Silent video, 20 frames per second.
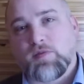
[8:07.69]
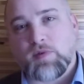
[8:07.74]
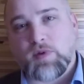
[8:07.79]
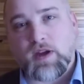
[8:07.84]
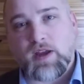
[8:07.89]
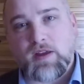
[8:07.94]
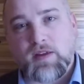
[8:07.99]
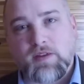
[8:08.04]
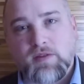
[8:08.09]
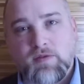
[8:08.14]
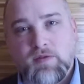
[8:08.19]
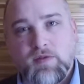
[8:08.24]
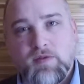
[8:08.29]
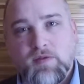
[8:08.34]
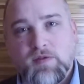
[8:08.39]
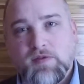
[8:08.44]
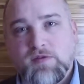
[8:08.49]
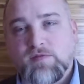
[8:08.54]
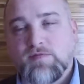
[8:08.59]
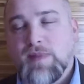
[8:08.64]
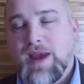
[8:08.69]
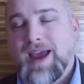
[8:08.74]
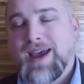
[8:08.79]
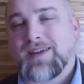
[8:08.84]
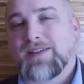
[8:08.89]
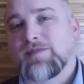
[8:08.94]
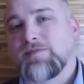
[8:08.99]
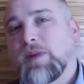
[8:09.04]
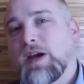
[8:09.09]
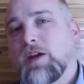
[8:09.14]
breakthrough. There's
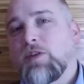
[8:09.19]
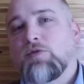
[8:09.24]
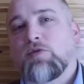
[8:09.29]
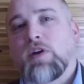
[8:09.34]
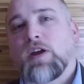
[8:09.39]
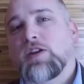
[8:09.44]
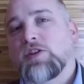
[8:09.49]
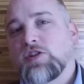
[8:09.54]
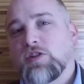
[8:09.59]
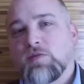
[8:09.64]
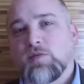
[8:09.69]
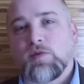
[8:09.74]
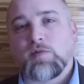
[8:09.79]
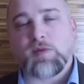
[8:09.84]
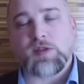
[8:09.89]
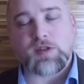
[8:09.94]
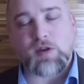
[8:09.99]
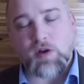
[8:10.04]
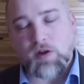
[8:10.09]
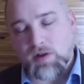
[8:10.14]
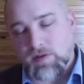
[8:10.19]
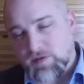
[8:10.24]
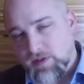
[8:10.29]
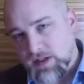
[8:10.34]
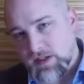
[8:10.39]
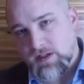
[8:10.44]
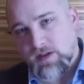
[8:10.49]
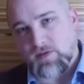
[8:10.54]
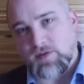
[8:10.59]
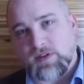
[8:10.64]
mass migration movements. All of
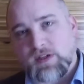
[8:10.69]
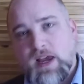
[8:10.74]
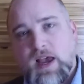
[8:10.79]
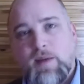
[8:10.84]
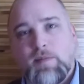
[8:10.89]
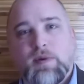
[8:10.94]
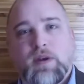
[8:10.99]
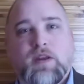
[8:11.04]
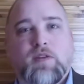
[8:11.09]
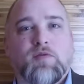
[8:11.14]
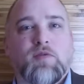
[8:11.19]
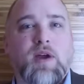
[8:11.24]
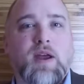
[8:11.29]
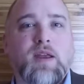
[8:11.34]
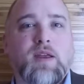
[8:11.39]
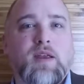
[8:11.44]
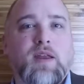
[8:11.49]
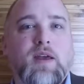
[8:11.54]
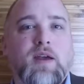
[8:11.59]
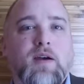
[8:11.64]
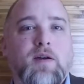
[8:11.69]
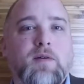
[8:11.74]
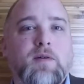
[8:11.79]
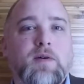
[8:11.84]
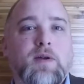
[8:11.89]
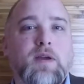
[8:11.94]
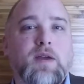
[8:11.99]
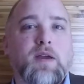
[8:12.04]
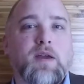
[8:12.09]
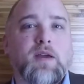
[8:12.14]
this stuff is happening right now
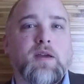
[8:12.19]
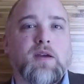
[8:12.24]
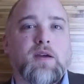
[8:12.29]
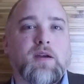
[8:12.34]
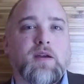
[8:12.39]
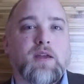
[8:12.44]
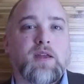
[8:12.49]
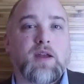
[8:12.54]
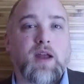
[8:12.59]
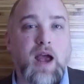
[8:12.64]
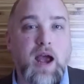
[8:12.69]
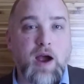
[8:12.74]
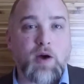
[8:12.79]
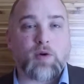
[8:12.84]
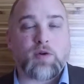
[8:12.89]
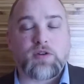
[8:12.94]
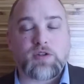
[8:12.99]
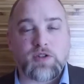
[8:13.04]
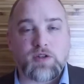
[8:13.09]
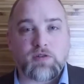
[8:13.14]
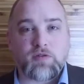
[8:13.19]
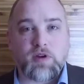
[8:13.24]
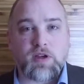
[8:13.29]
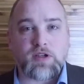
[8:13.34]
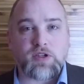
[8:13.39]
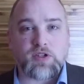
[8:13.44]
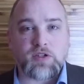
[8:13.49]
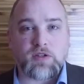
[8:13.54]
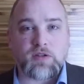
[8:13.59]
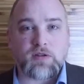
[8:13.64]
in our
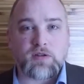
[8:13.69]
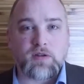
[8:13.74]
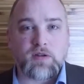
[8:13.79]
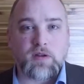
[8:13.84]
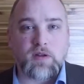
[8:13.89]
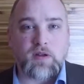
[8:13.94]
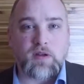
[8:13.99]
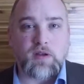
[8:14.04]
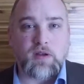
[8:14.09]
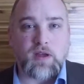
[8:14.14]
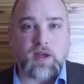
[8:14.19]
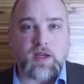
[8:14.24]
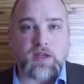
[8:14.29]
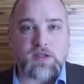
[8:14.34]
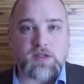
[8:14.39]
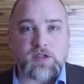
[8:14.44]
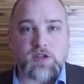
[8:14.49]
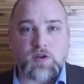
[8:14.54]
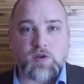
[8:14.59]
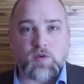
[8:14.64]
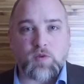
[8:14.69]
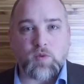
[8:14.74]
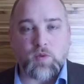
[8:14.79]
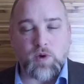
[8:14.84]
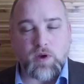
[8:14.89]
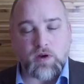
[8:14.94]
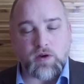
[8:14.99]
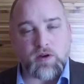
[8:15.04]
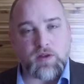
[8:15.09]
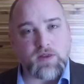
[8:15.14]
generation. And so
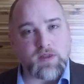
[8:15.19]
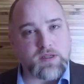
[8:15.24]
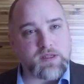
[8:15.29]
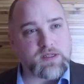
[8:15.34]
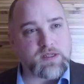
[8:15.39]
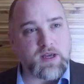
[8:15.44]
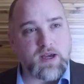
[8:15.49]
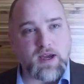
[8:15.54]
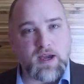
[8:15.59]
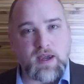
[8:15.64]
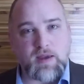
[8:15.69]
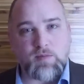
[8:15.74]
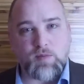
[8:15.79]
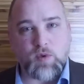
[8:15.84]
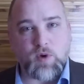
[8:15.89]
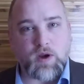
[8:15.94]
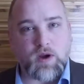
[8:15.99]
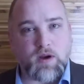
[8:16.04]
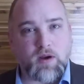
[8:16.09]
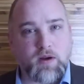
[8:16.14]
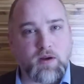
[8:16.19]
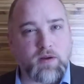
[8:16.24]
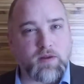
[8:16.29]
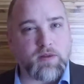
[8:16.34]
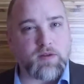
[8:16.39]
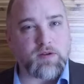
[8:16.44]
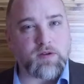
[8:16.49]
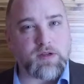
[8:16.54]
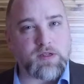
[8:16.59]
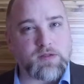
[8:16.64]
we're in this time where
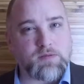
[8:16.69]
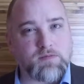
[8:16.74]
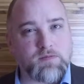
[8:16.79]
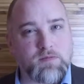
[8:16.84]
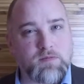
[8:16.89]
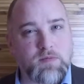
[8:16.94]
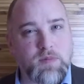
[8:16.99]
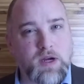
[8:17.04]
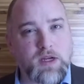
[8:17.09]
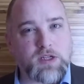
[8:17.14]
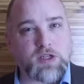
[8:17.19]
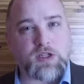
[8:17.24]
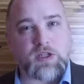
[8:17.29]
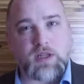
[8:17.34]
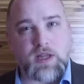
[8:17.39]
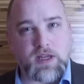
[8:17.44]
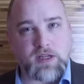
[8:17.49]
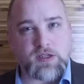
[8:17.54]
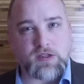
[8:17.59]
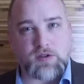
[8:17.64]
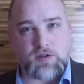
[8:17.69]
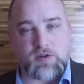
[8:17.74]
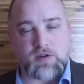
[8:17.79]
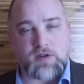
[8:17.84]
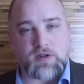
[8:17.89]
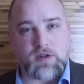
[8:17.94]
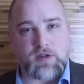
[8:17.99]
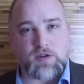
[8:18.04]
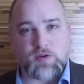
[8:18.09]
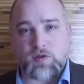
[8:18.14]
there is much less
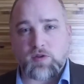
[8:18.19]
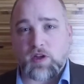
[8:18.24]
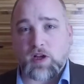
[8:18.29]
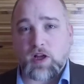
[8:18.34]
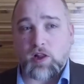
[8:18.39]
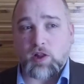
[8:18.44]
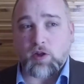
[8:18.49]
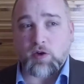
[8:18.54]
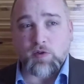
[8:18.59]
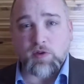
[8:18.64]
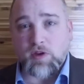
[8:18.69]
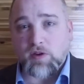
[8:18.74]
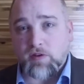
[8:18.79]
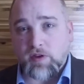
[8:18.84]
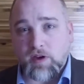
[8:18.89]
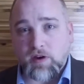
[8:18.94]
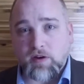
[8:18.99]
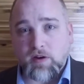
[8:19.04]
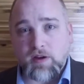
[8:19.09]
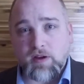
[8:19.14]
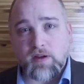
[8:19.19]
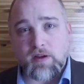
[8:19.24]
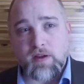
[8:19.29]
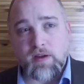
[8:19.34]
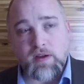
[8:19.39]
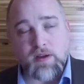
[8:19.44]
certainty. During the colonial era,